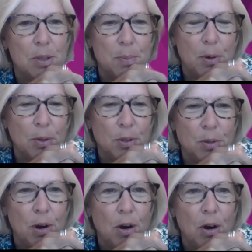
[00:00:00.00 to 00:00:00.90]
and spoke
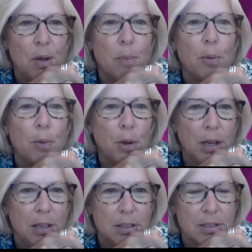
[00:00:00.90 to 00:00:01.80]
to our
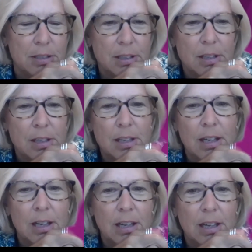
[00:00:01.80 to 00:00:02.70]
employees
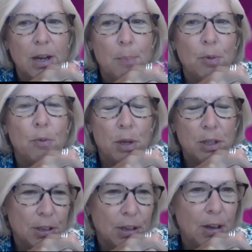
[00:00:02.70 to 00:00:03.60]
a couple of
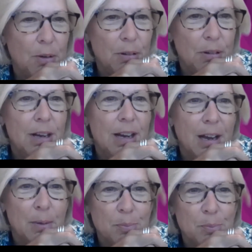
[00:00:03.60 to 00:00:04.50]
weeks ago.
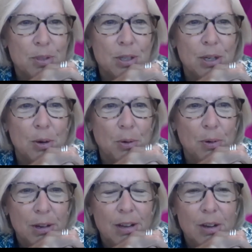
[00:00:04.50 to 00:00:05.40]

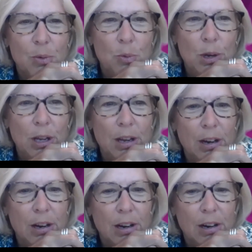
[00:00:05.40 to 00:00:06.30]
So we
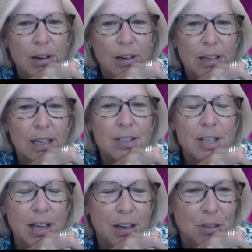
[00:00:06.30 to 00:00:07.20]
are
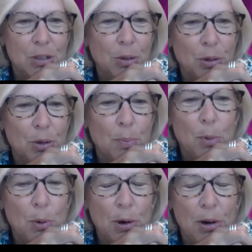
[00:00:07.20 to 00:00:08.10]
excited to learn
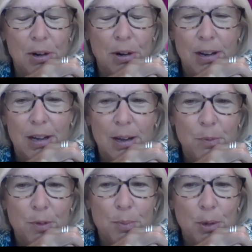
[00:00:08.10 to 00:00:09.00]
more
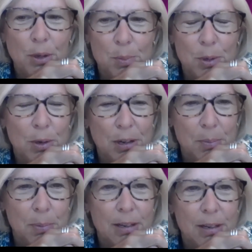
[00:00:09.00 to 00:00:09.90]
from the
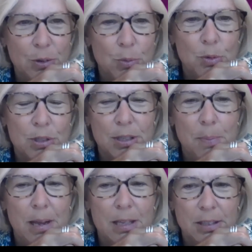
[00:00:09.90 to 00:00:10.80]
community, but you will see
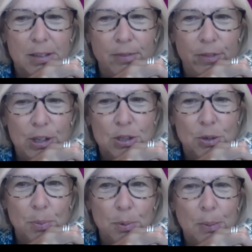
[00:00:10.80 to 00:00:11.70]
Mason
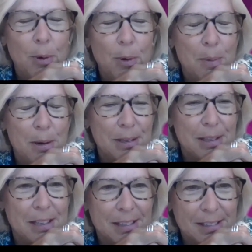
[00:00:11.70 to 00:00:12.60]
featured pretty
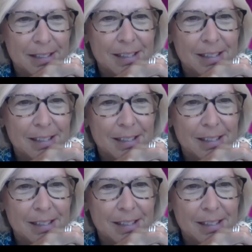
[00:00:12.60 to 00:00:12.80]
prominently.